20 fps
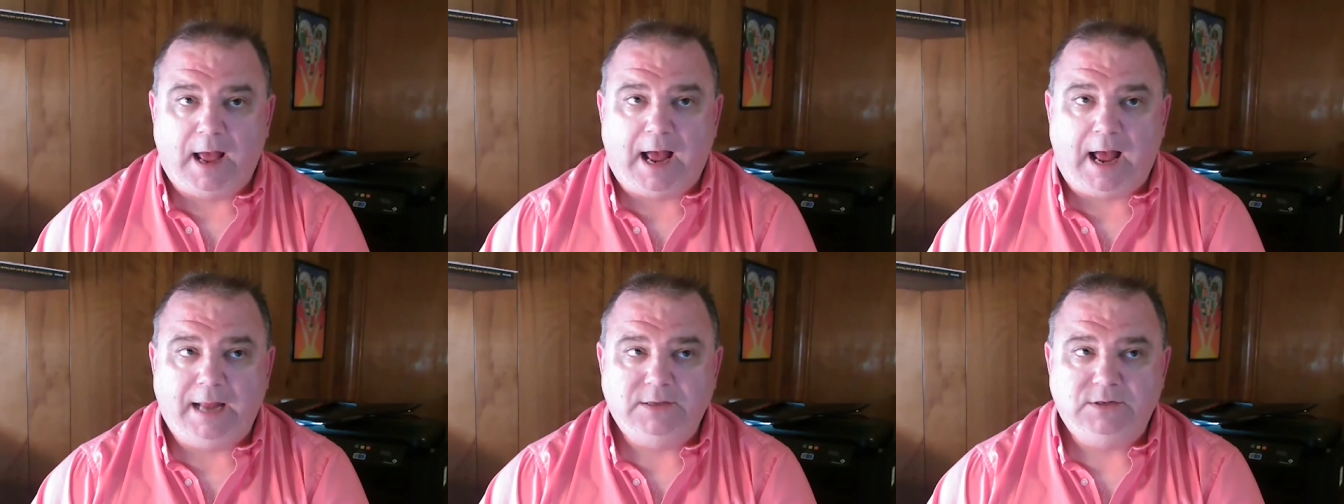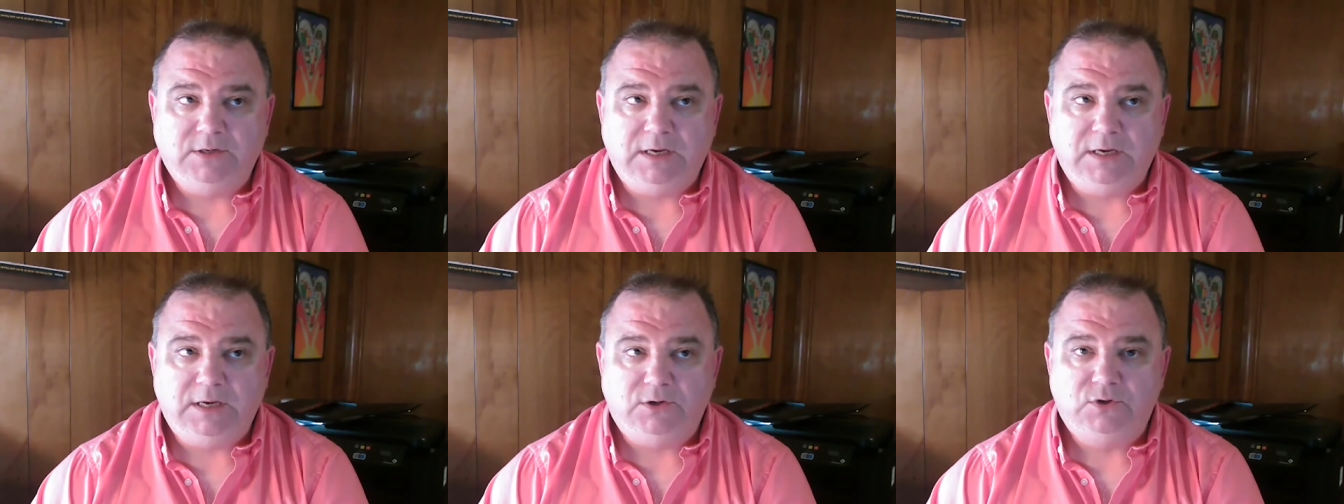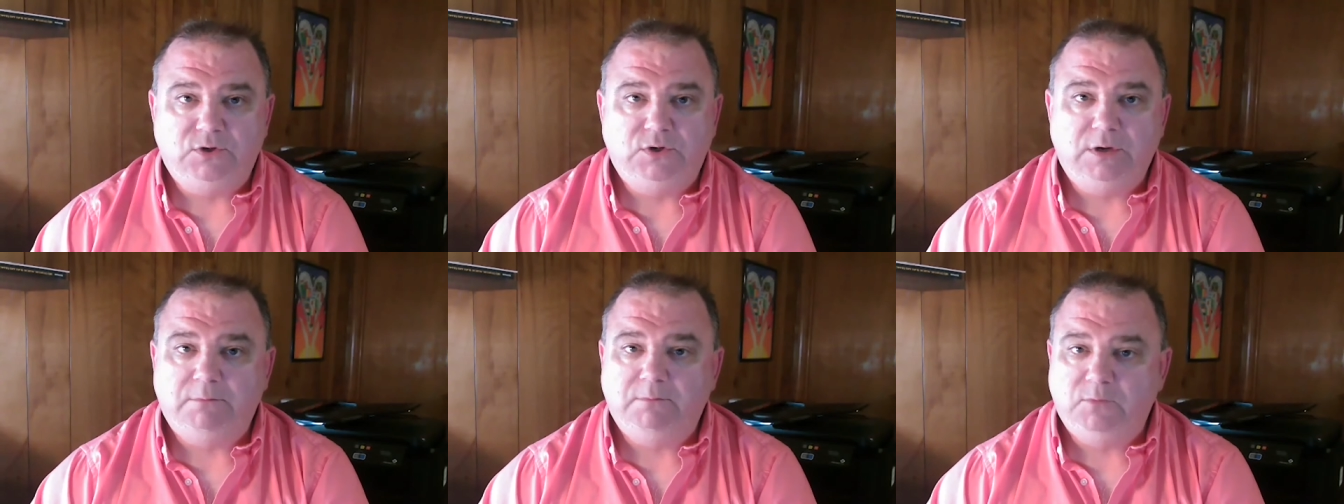I
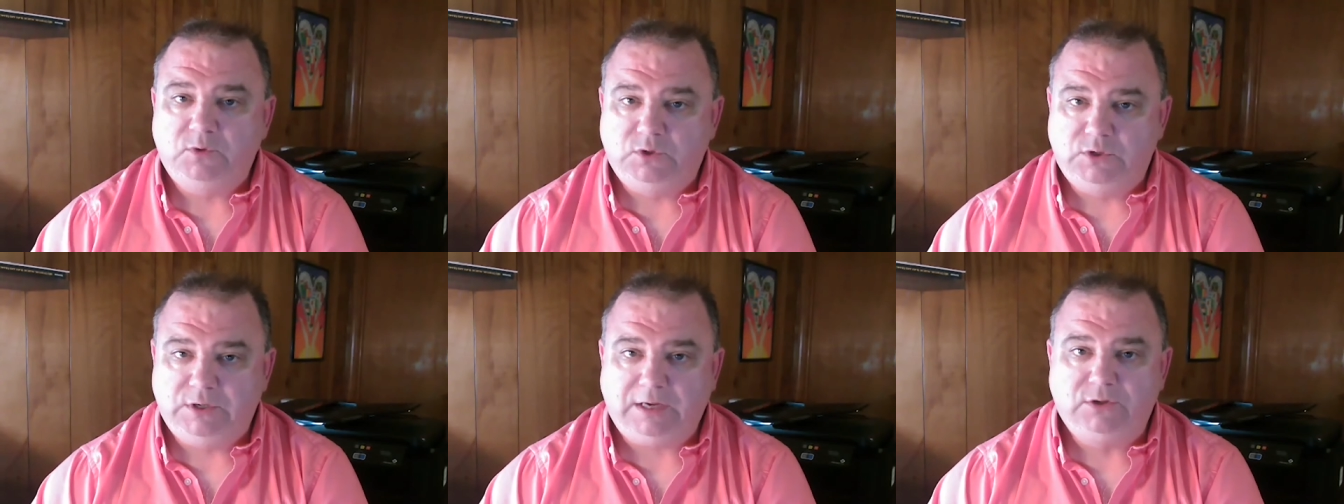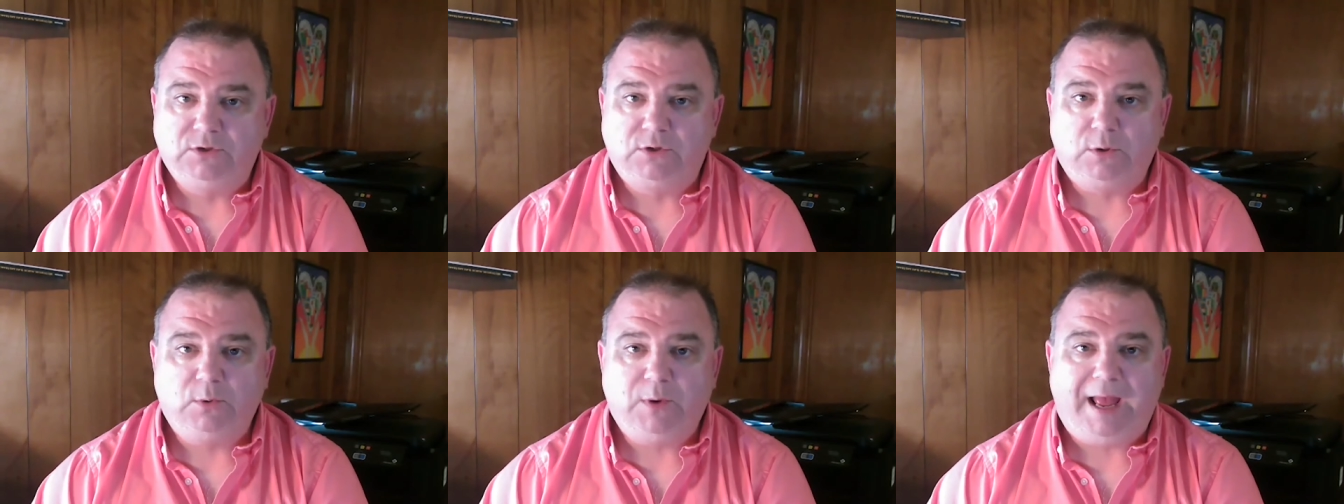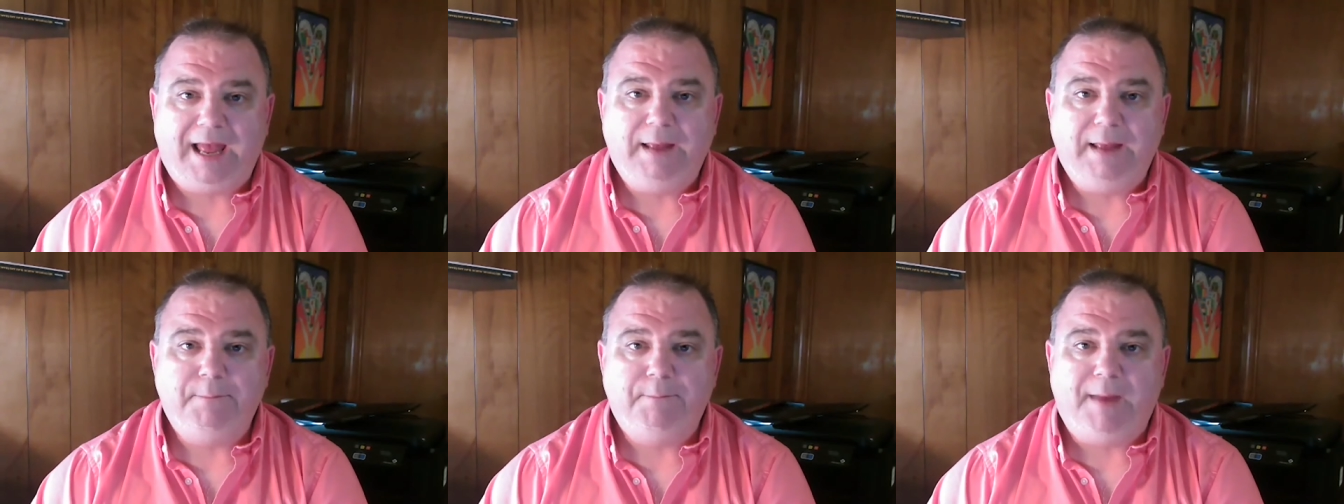teach six
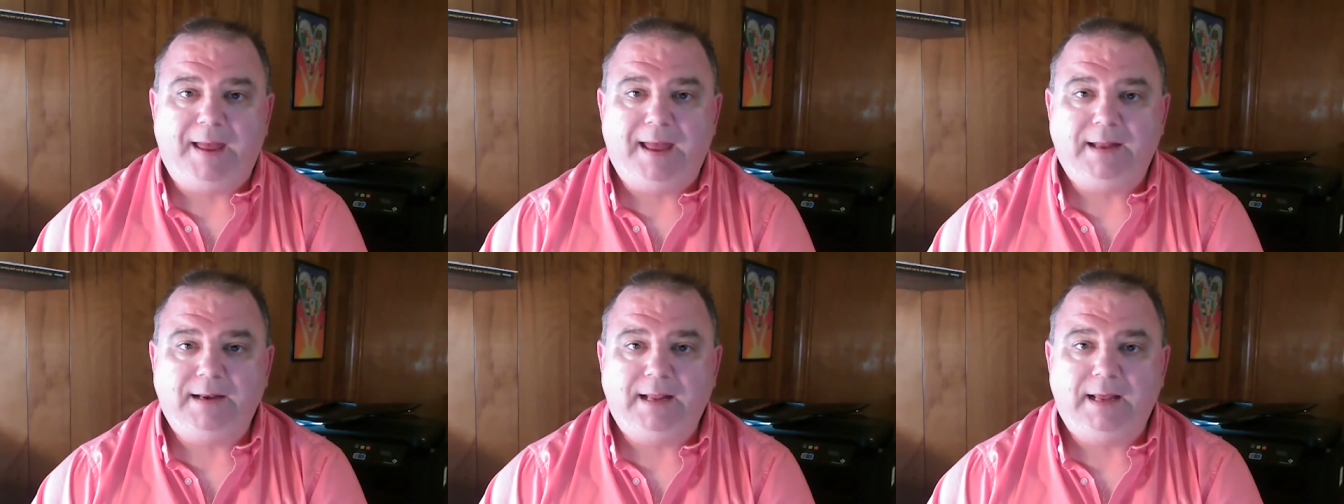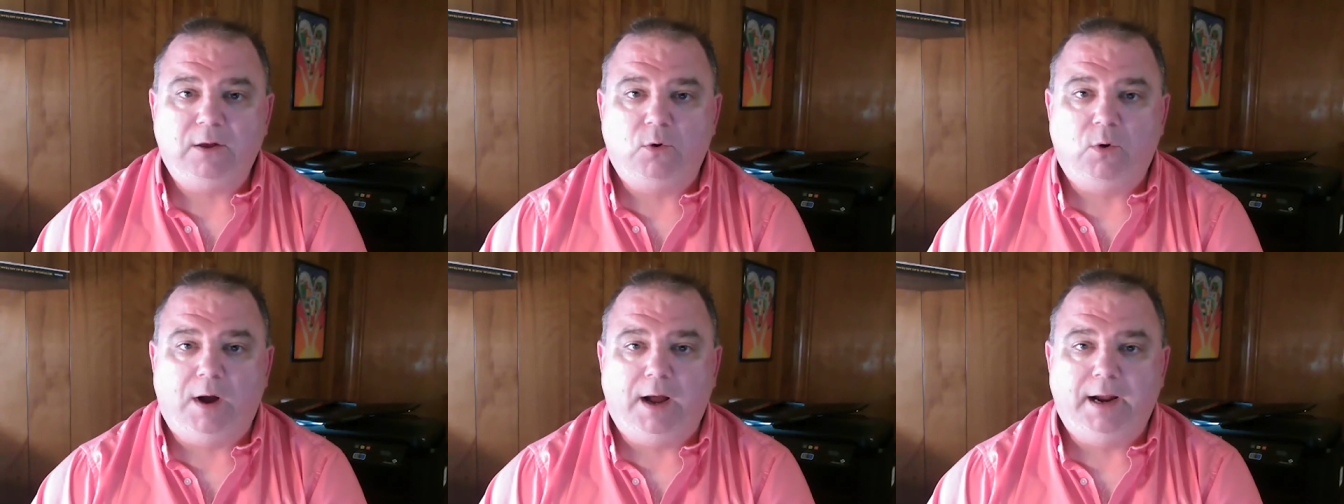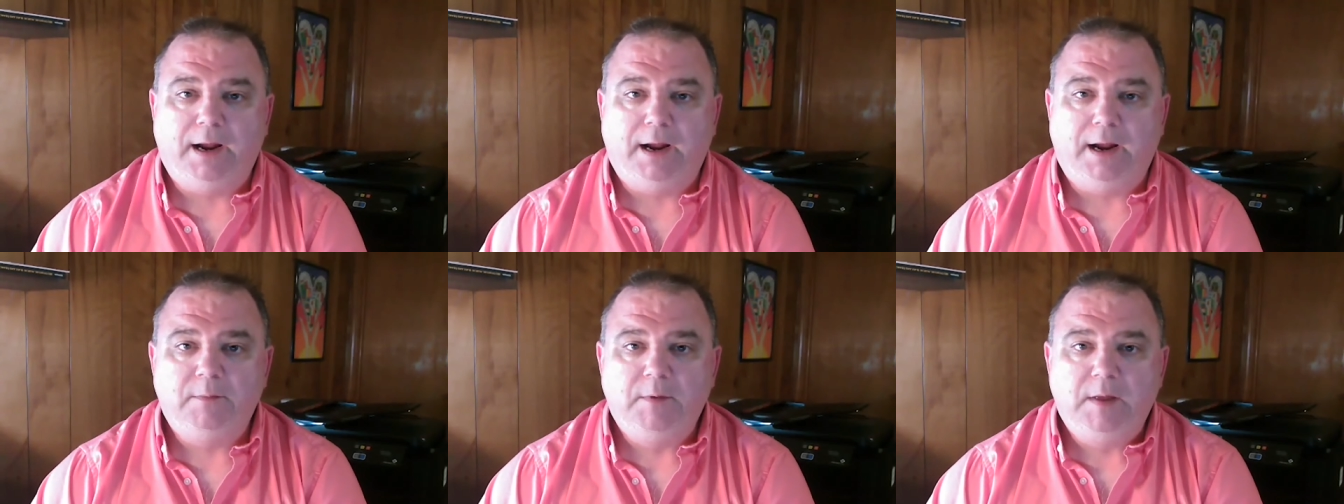through eight band and
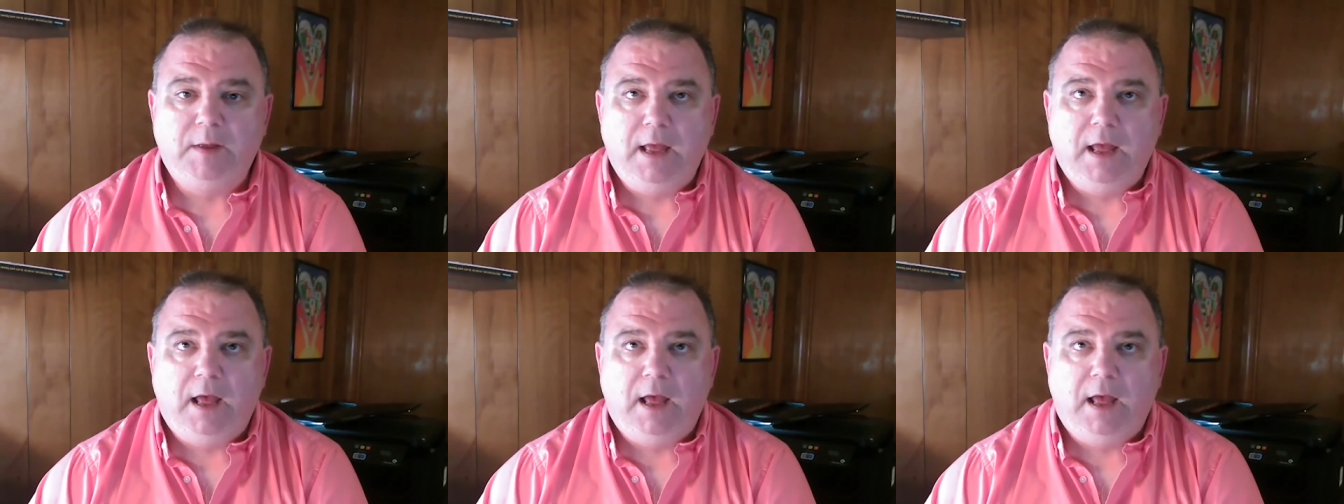choir.